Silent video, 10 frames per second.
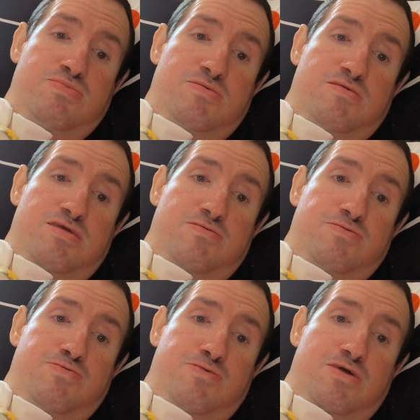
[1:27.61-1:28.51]

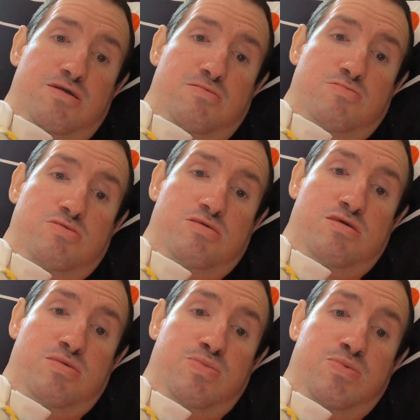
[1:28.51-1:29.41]
Philadelphia Flyers
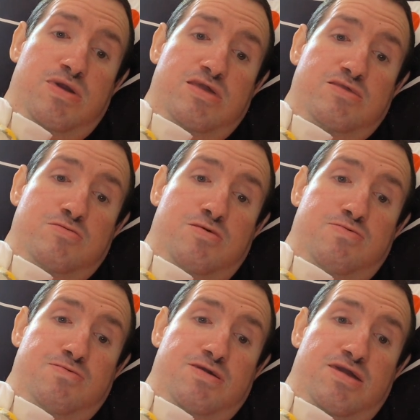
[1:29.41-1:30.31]
faced
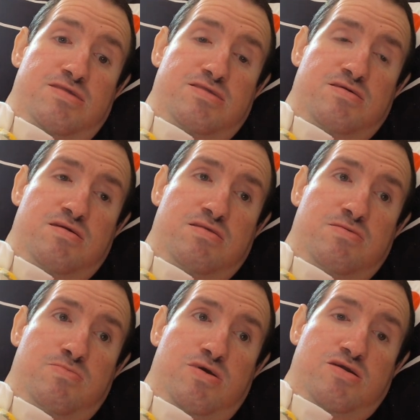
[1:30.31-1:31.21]
off against
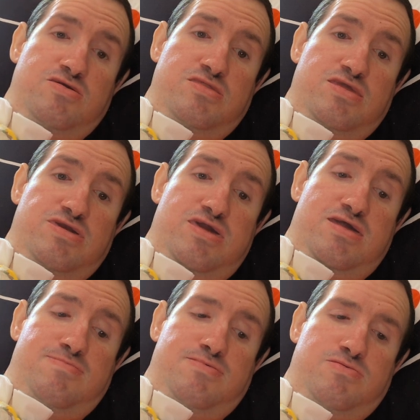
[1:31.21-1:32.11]
the Washington
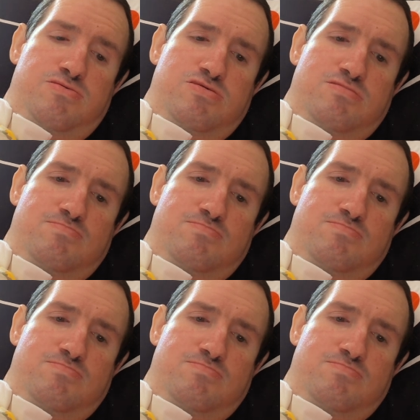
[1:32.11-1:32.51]
Capitals.